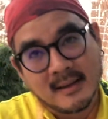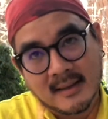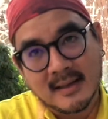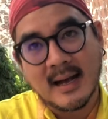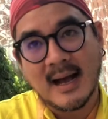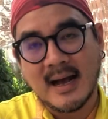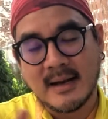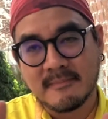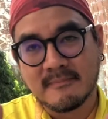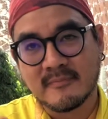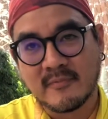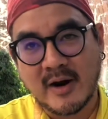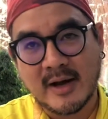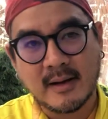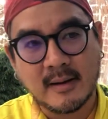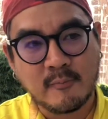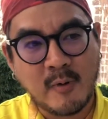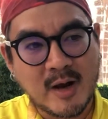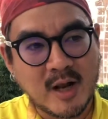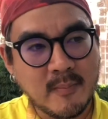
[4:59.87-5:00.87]
I'm
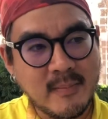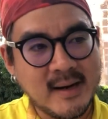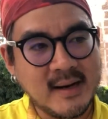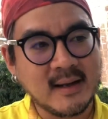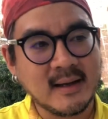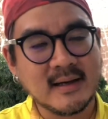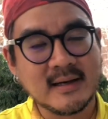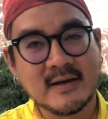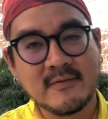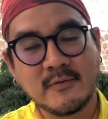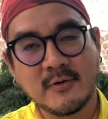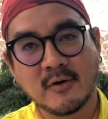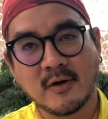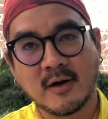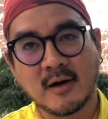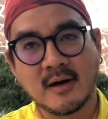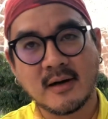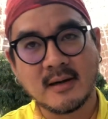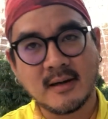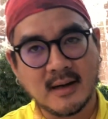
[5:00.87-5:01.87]
recommending it if you
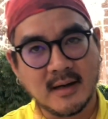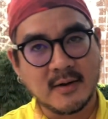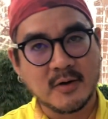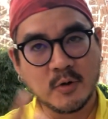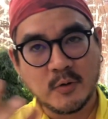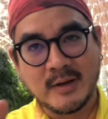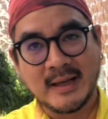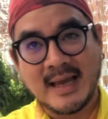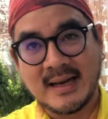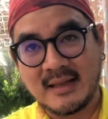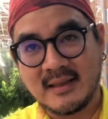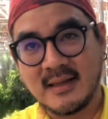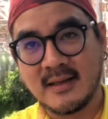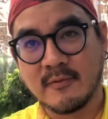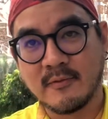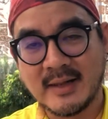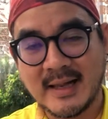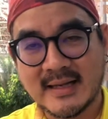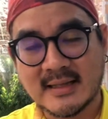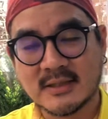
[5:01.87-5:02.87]
are doing anything
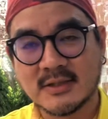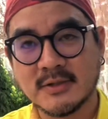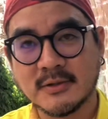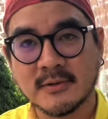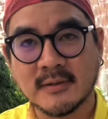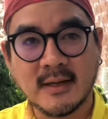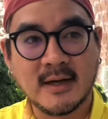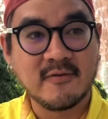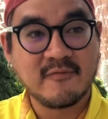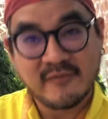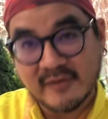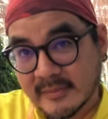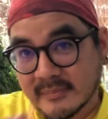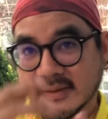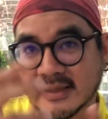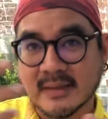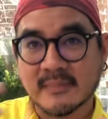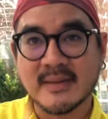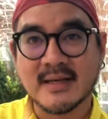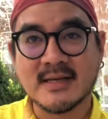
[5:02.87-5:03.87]
related to
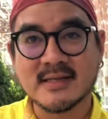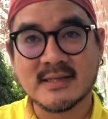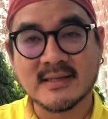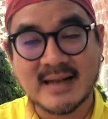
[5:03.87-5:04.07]
filming because it